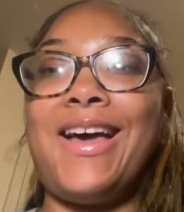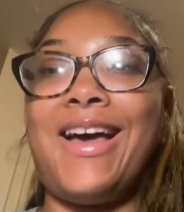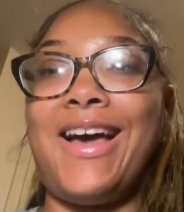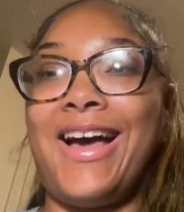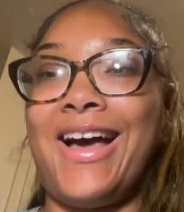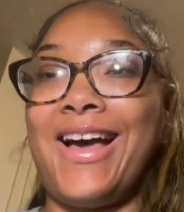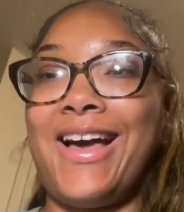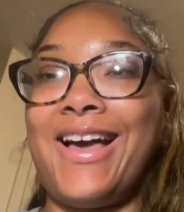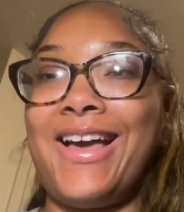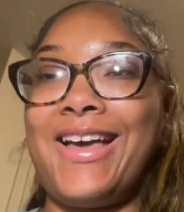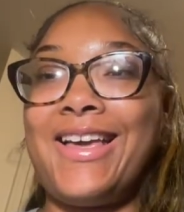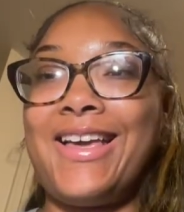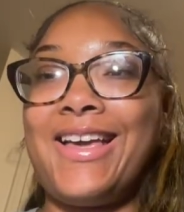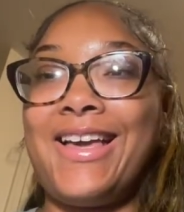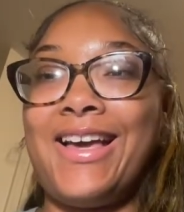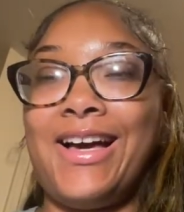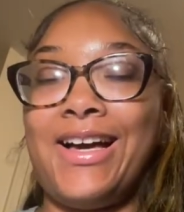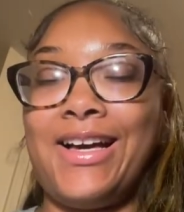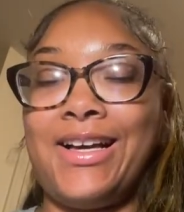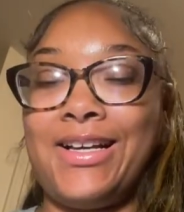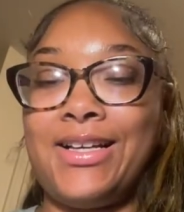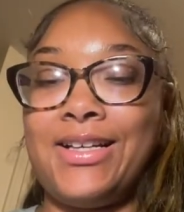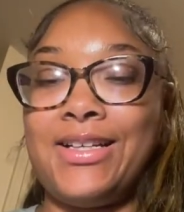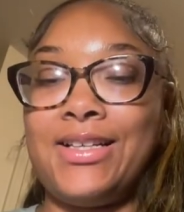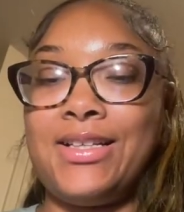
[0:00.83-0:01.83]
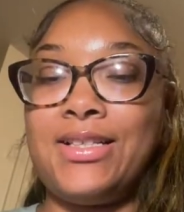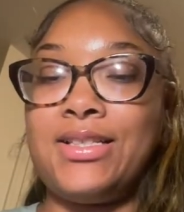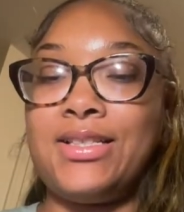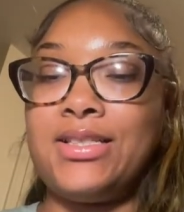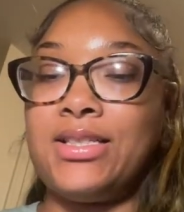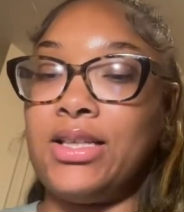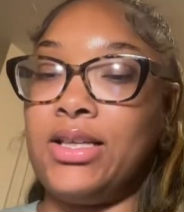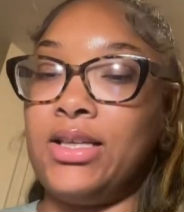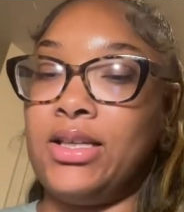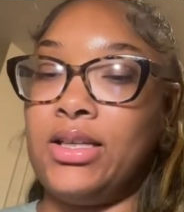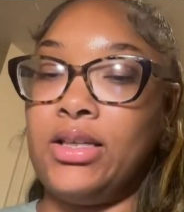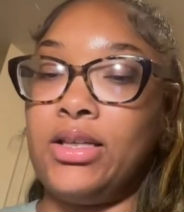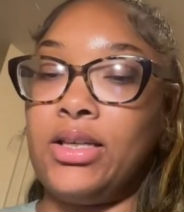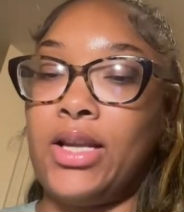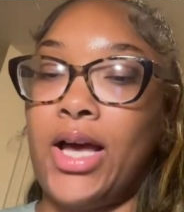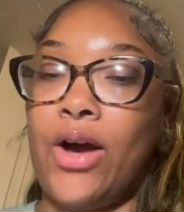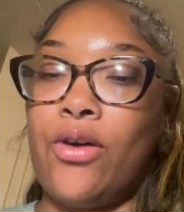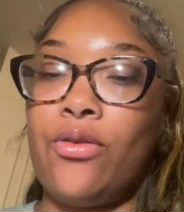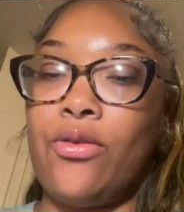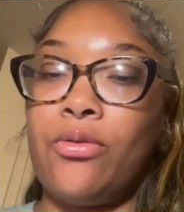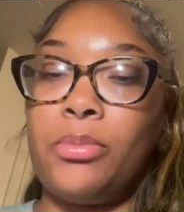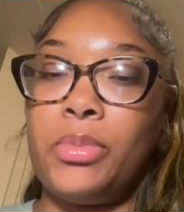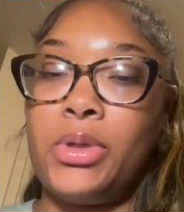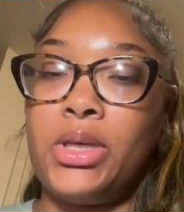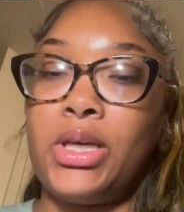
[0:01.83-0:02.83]
Hi guys, and
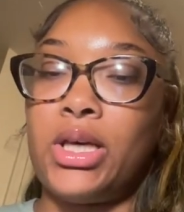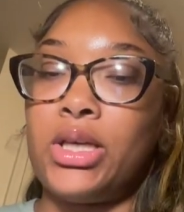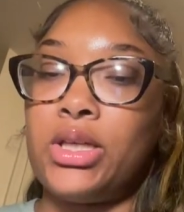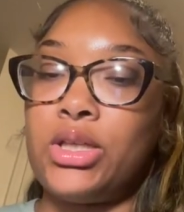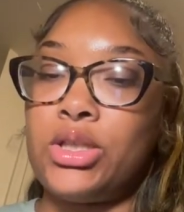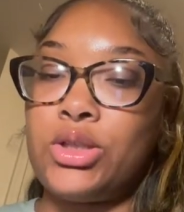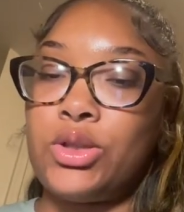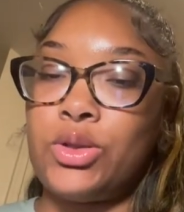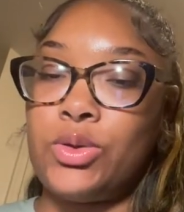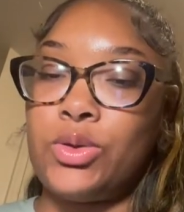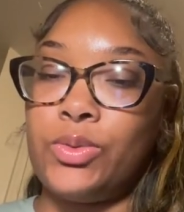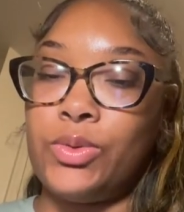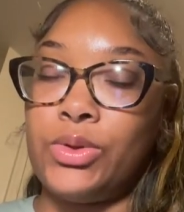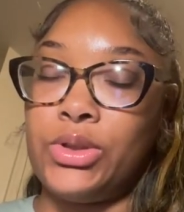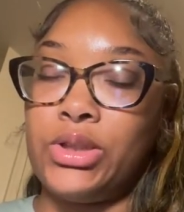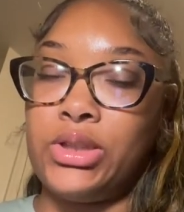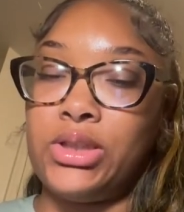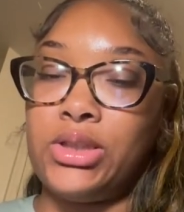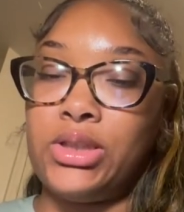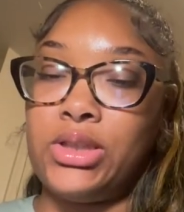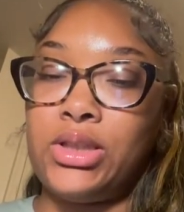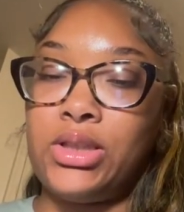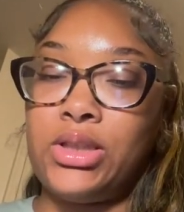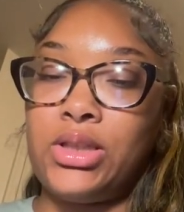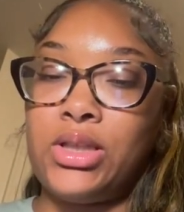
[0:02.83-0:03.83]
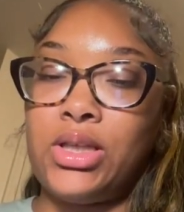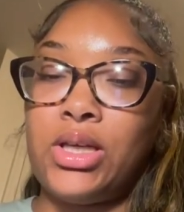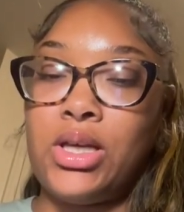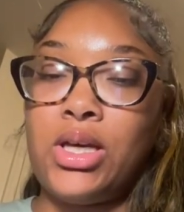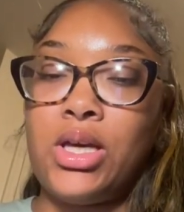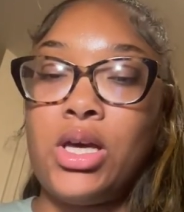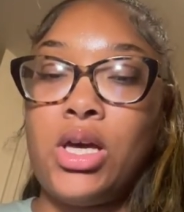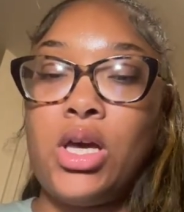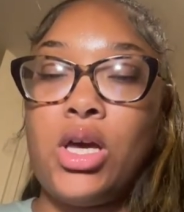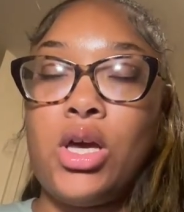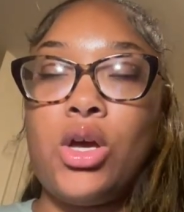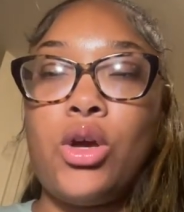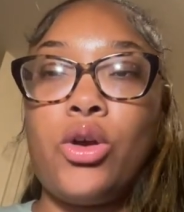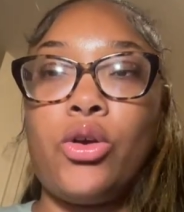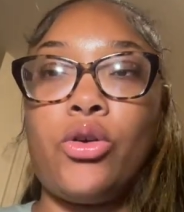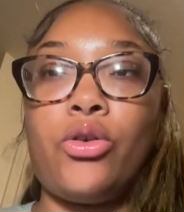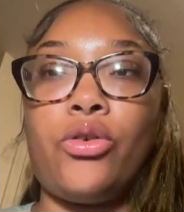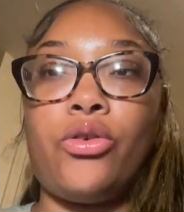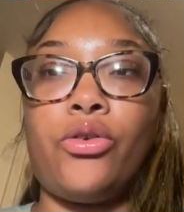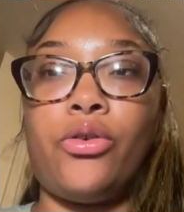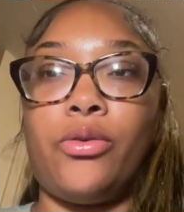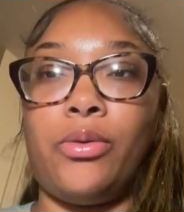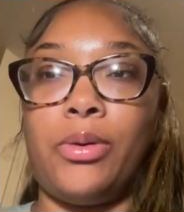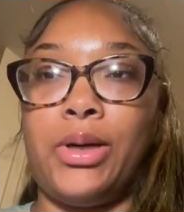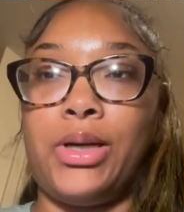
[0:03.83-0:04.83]
I'll be answering
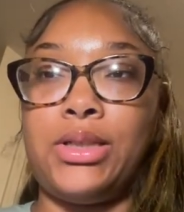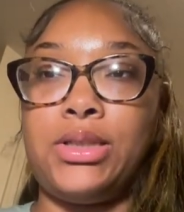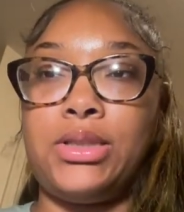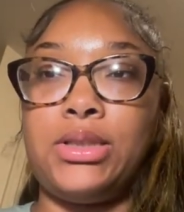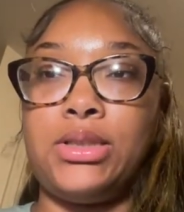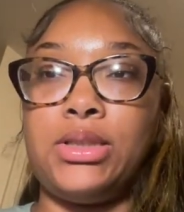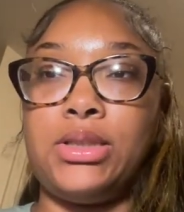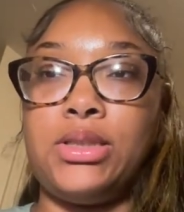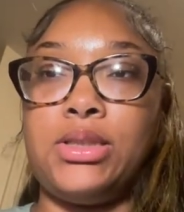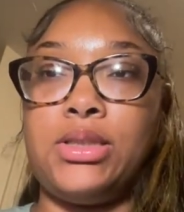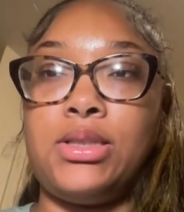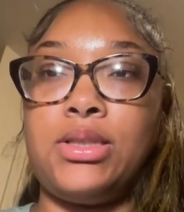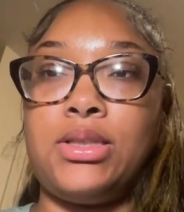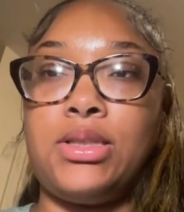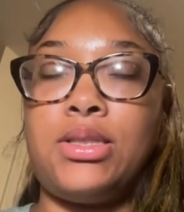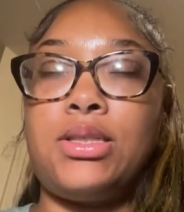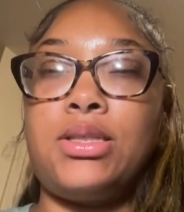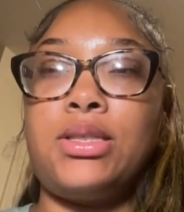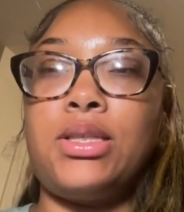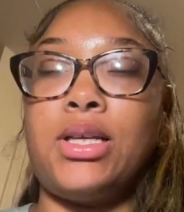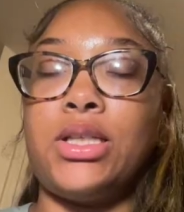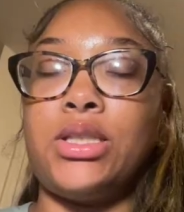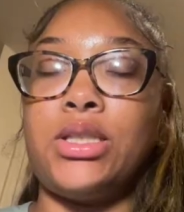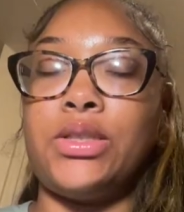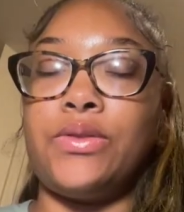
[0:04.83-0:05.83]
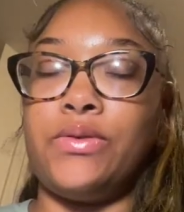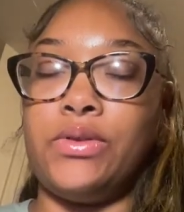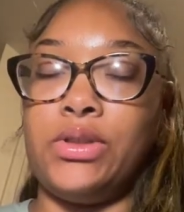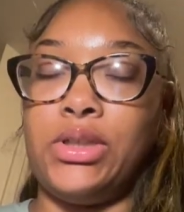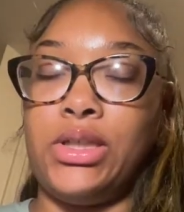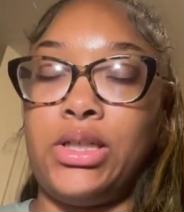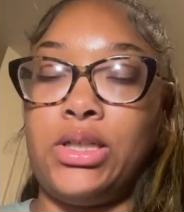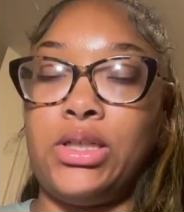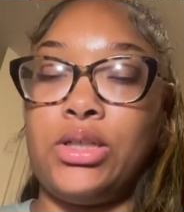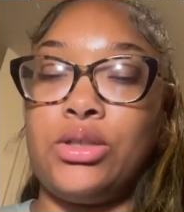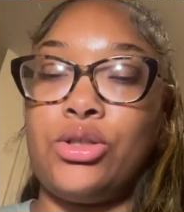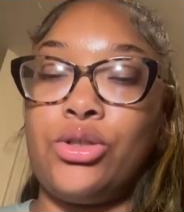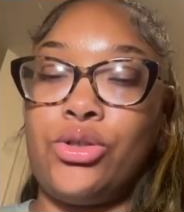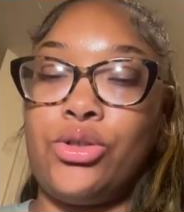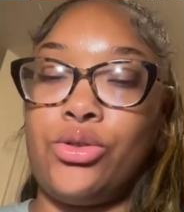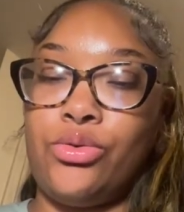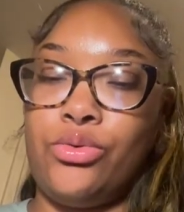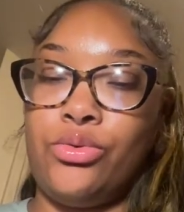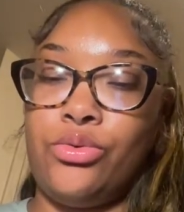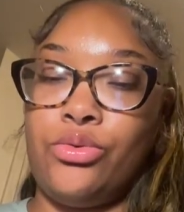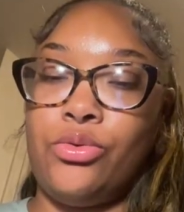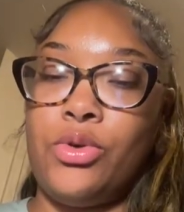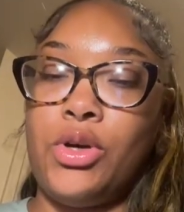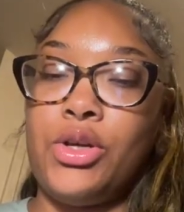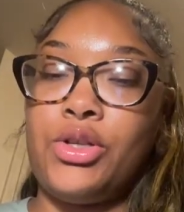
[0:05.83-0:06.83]
questions that's related
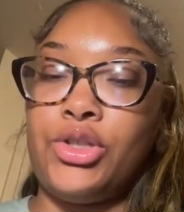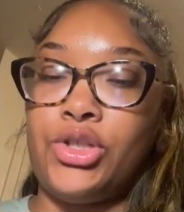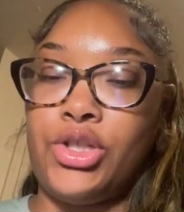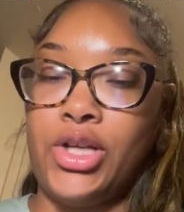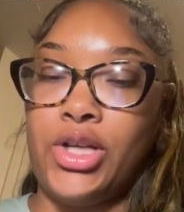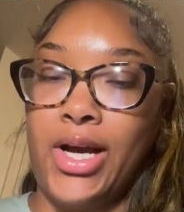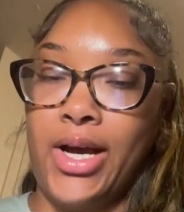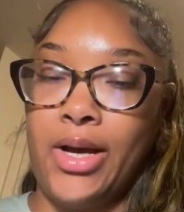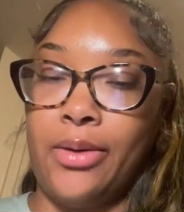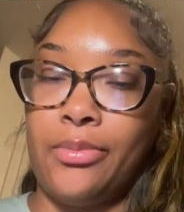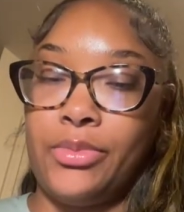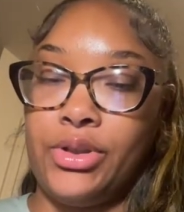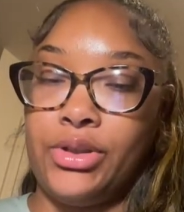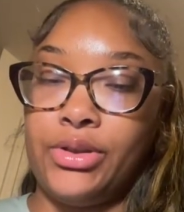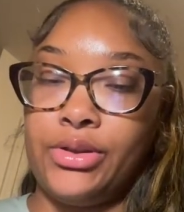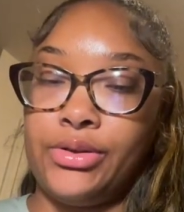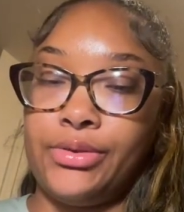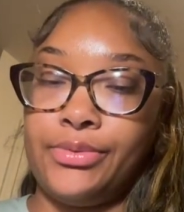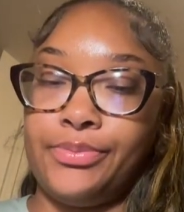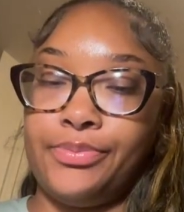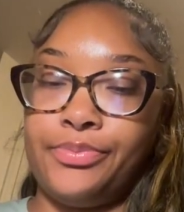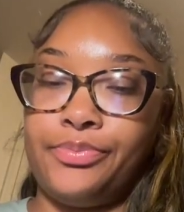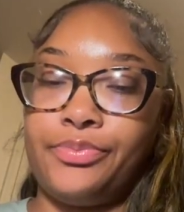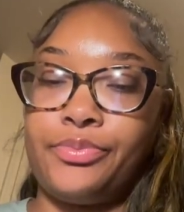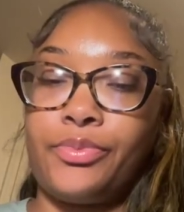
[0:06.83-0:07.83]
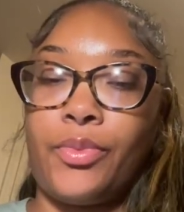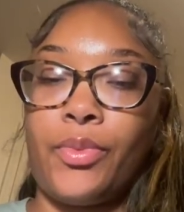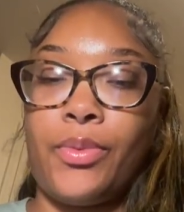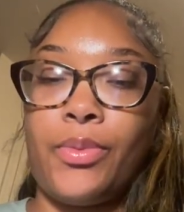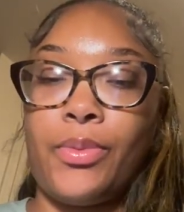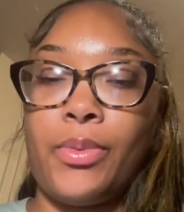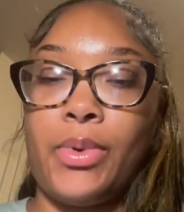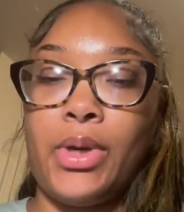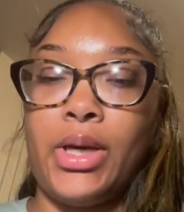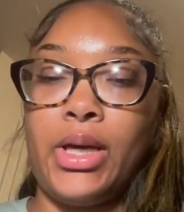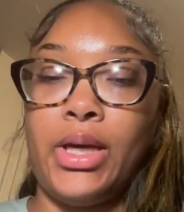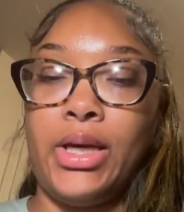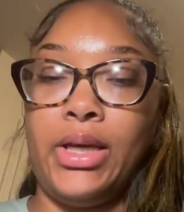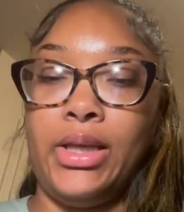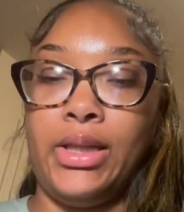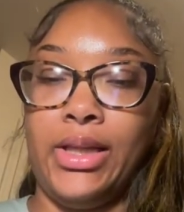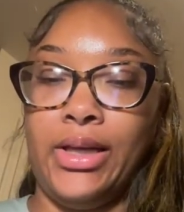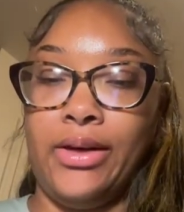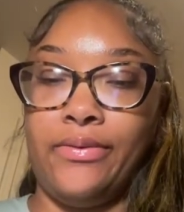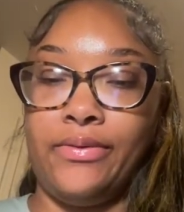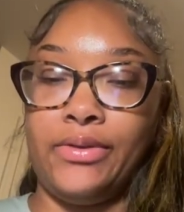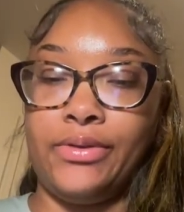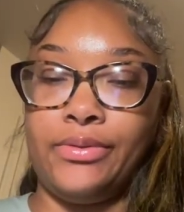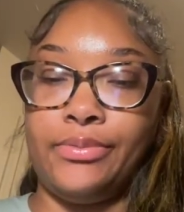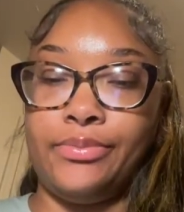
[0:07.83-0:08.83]
to chapter
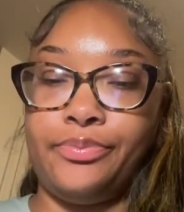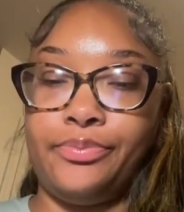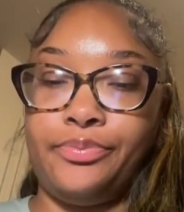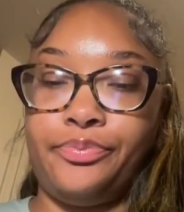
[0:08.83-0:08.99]
11.